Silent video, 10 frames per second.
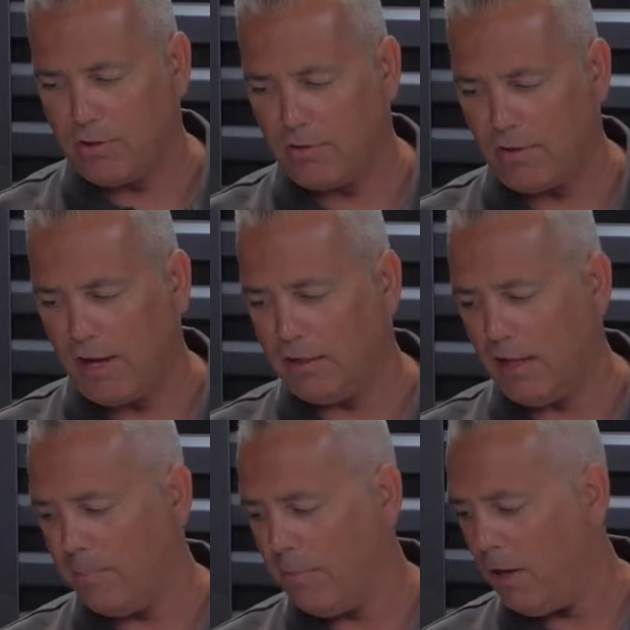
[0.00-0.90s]
the side
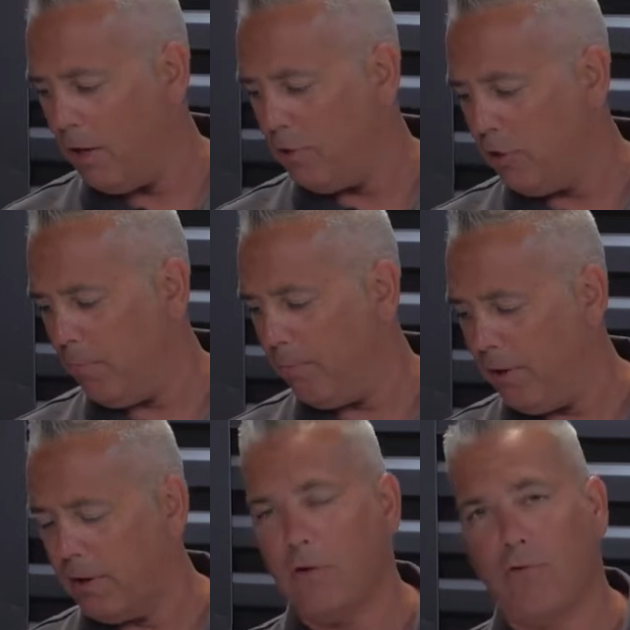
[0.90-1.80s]
lap, you'll
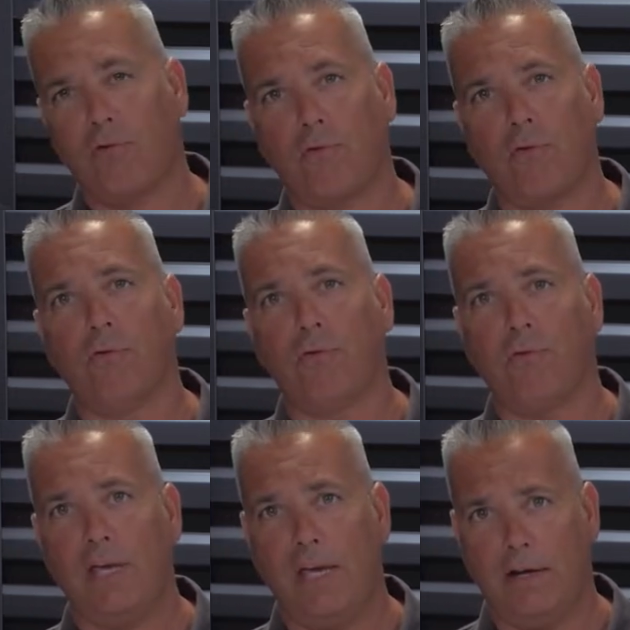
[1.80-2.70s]
put a screw
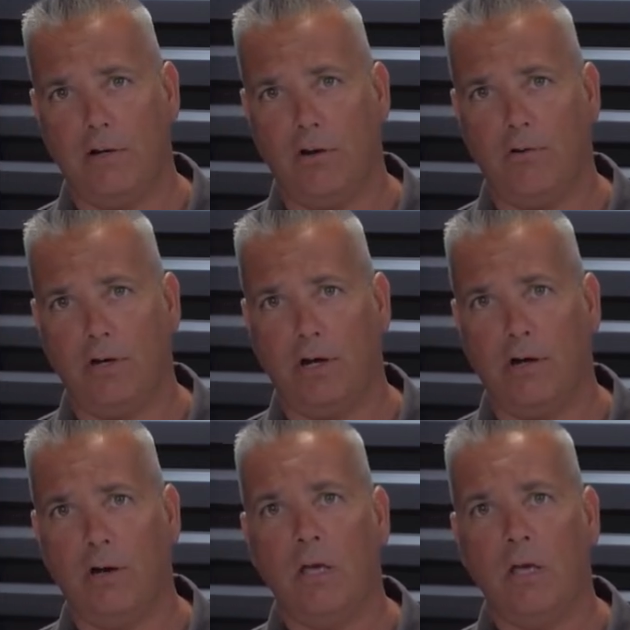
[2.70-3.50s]
through the end over here.